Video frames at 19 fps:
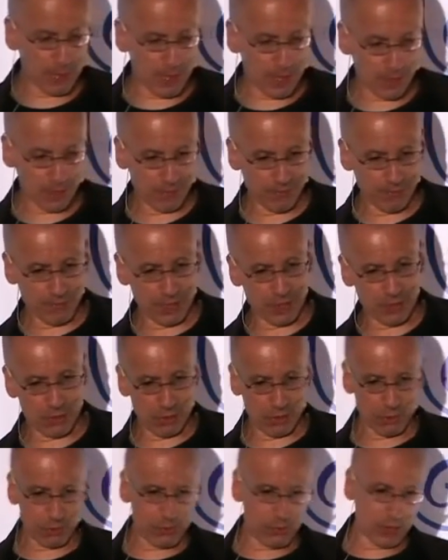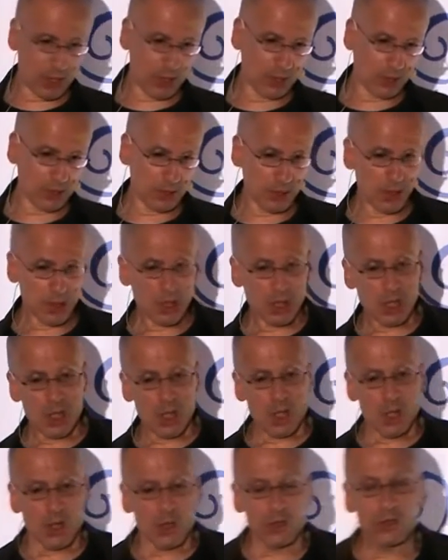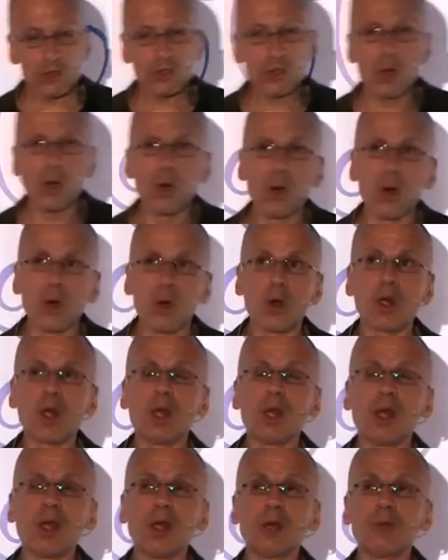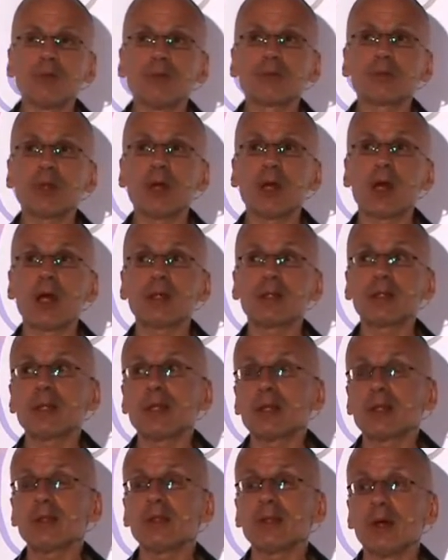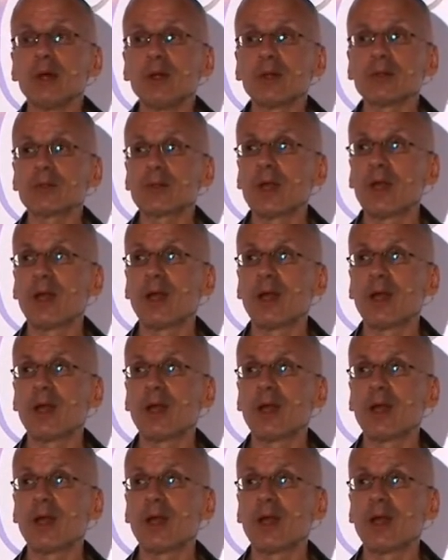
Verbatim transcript: Parliament visual outside. So, um, so I think you know,